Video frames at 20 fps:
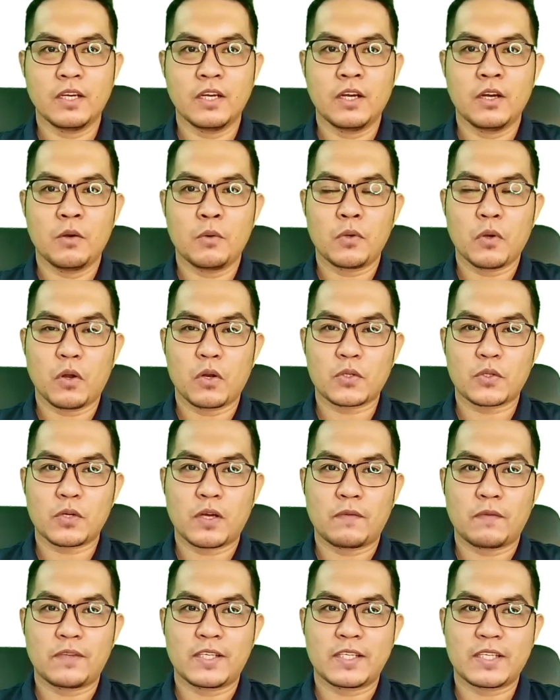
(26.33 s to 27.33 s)
We also
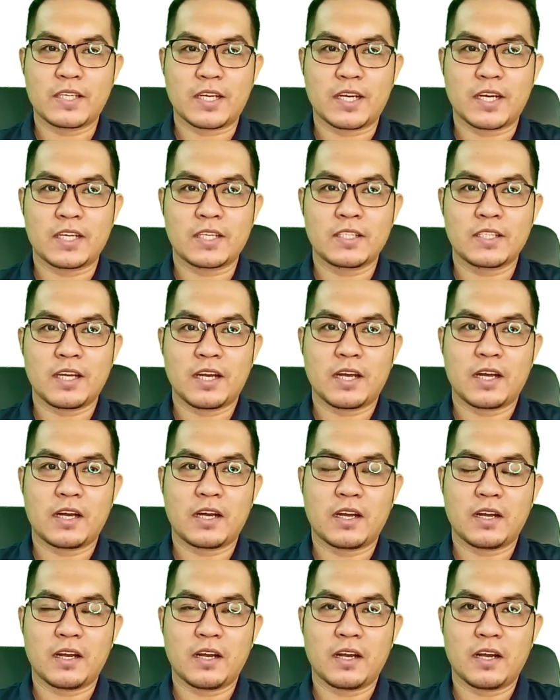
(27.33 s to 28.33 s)
have discussed
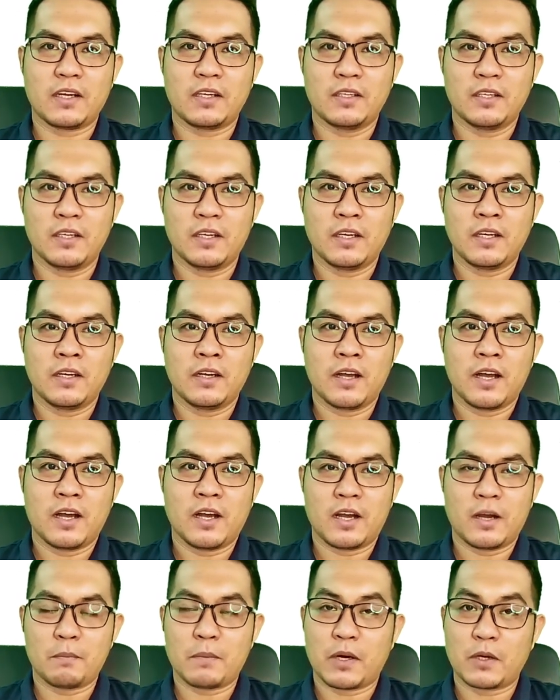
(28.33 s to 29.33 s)

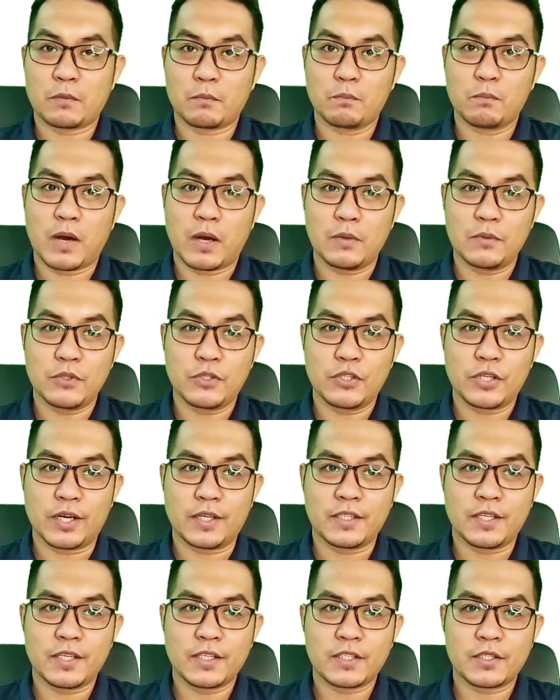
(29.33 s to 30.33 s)
about bound
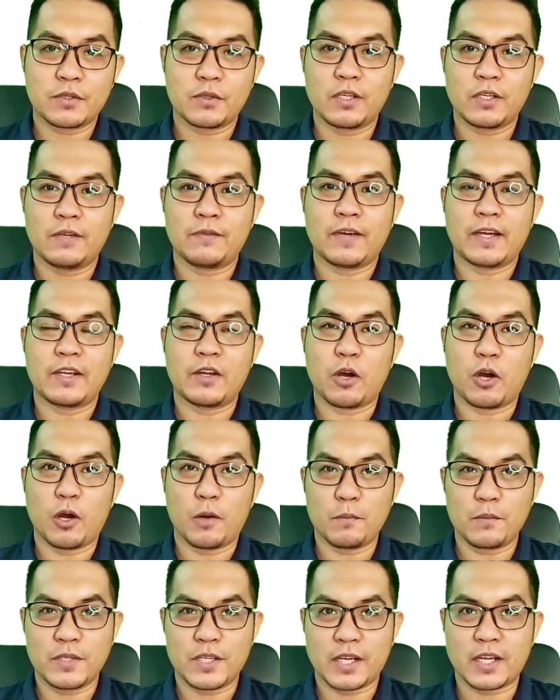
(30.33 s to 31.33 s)
charges. So if an
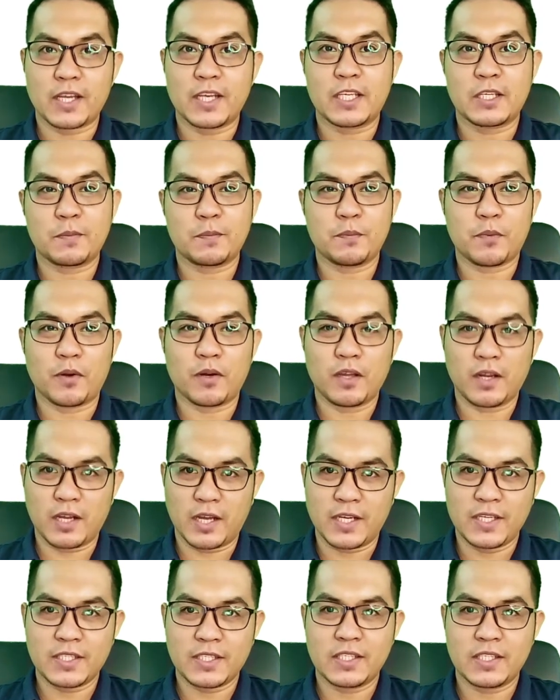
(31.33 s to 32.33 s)
object is
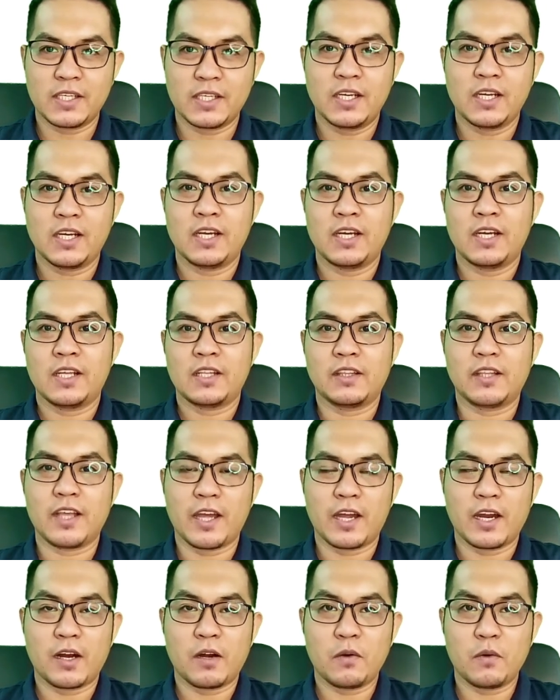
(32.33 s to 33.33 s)
polarized,
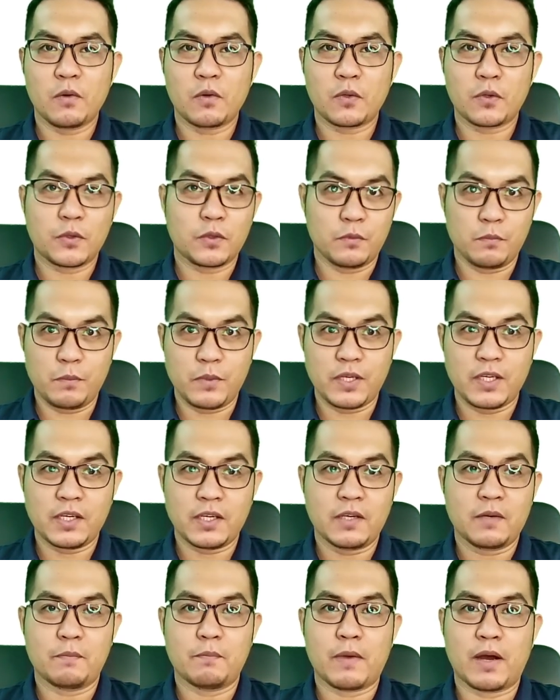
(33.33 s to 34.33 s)
there could
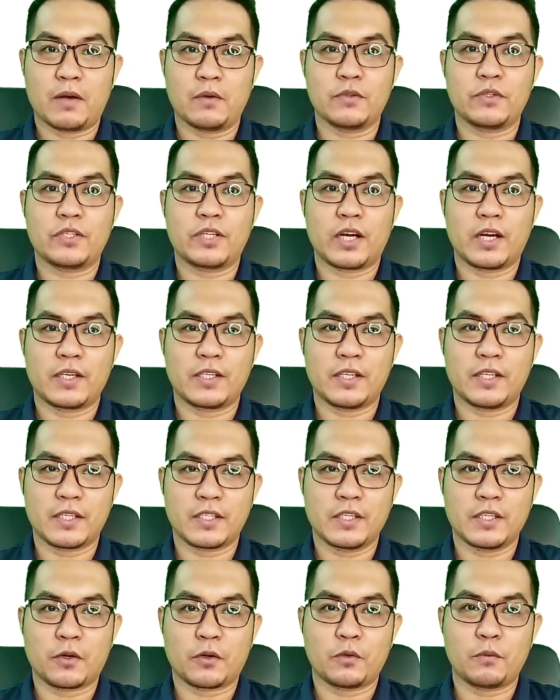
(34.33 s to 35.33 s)
be bound charges.
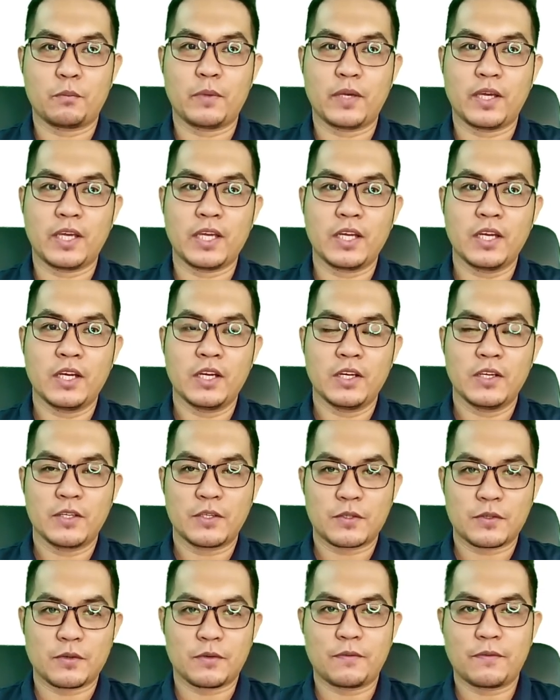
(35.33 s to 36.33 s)
There could be
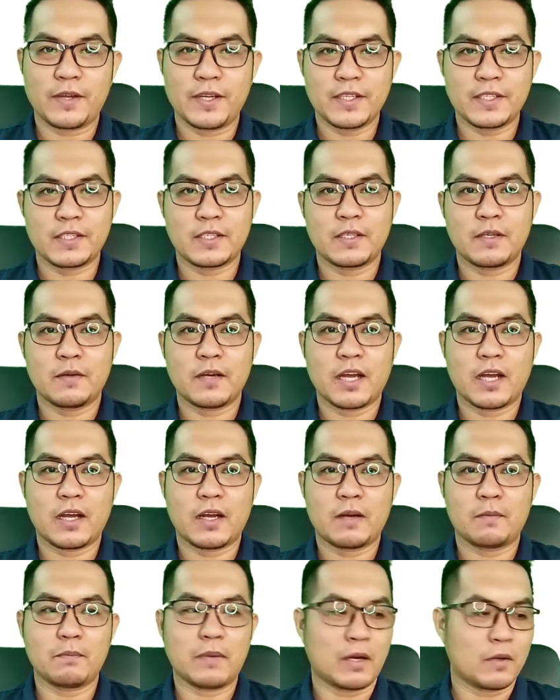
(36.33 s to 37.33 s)
surface
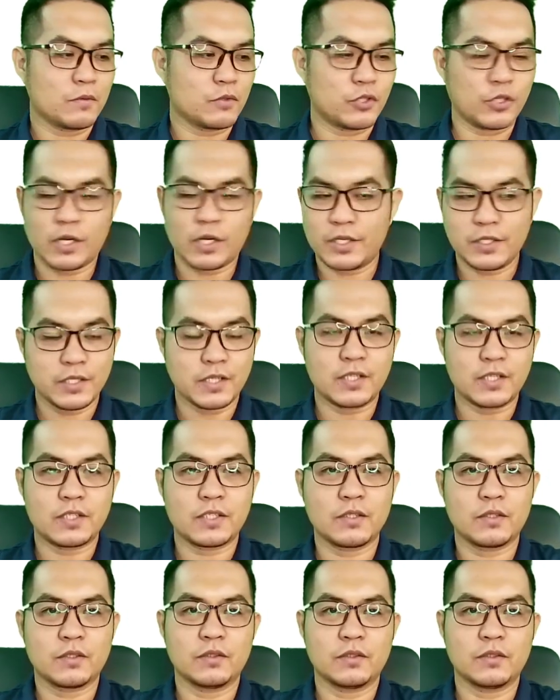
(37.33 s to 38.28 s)
bound charges